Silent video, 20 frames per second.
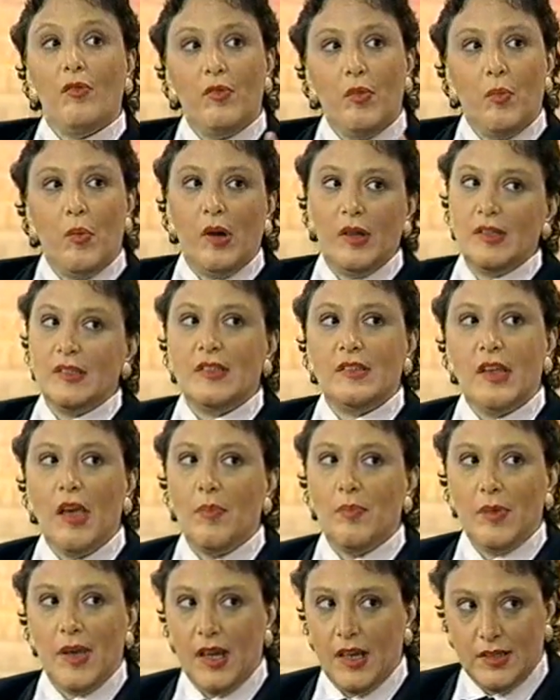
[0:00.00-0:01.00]
from work. This
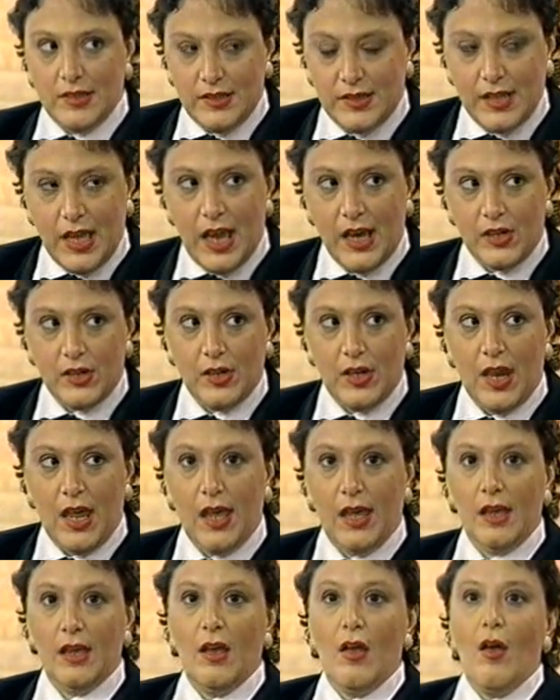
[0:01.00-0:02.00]
happened on
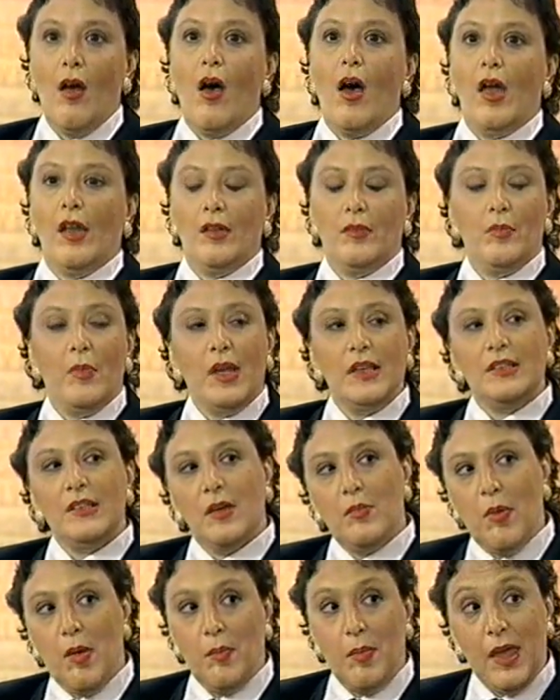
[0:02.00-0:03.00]
Saturday. On the Monday,
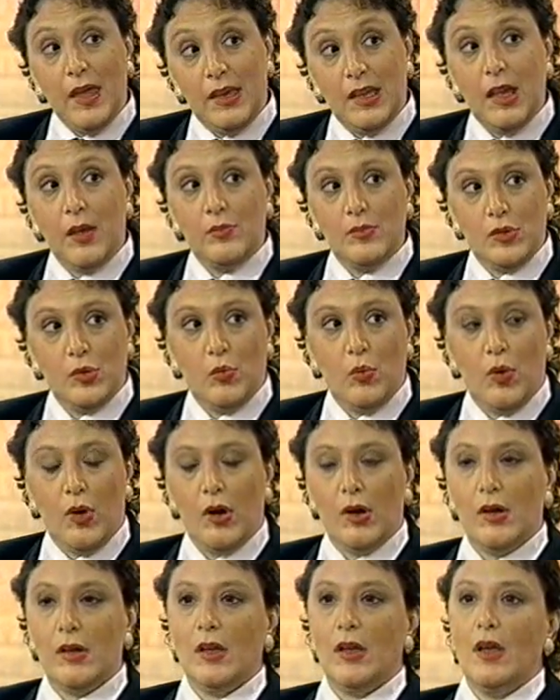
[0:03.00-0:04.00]
my maid came to
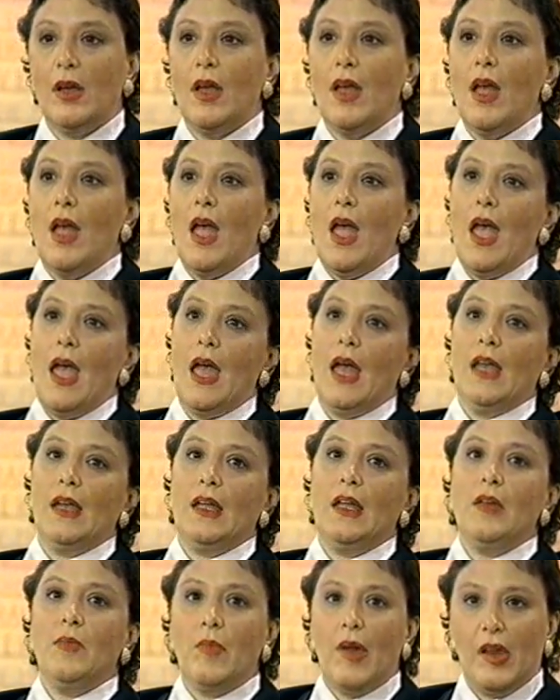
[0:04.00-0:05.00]
work, and
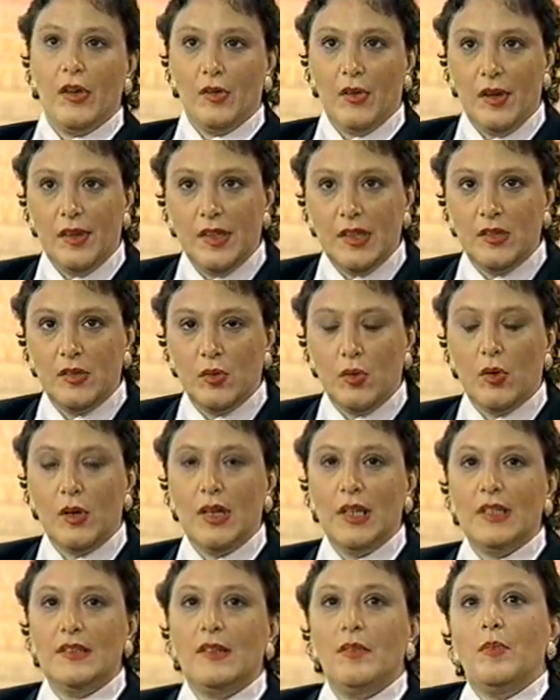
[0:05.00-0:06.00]
he met her at the door, and
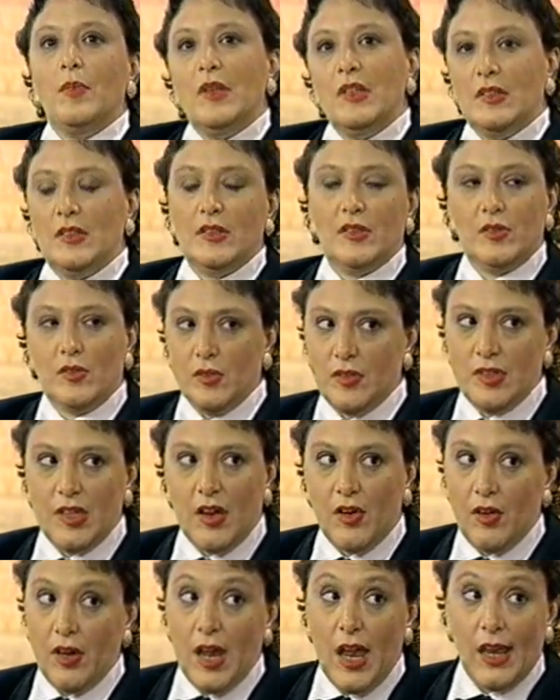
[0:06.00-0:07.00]
he said, Mrs.
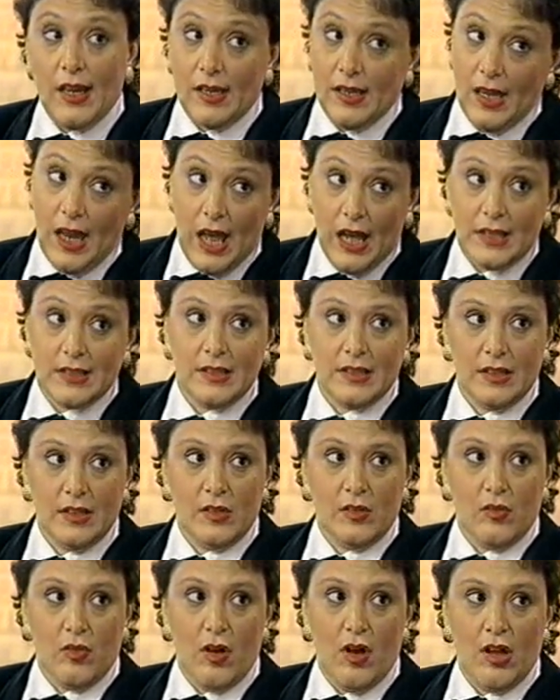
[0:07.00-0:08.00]
Rosario had an accident in the
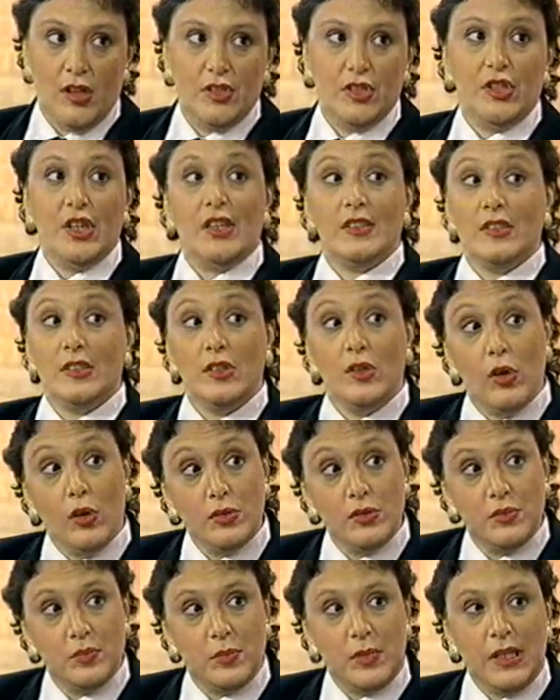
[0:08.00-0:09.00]
garage. She has a
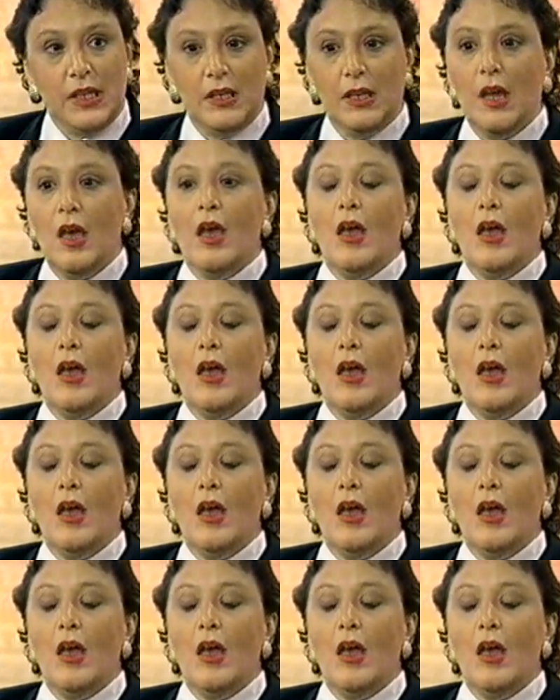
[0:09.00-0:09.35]
nosebleed.